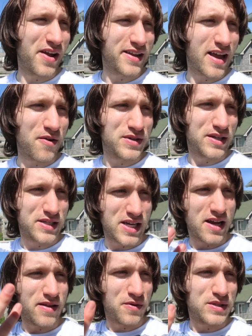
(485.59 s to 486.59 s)
Like that was the
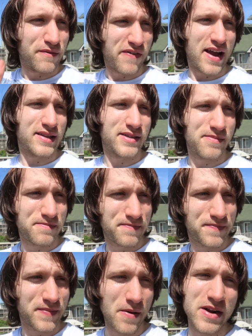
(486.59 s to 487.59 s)
same. That was the Phantom.
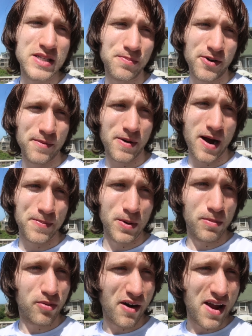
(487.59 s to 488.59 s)
Yeah. I mean, it's a pretty
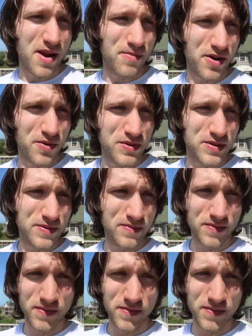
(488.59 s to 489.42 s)
popular brand, but it was.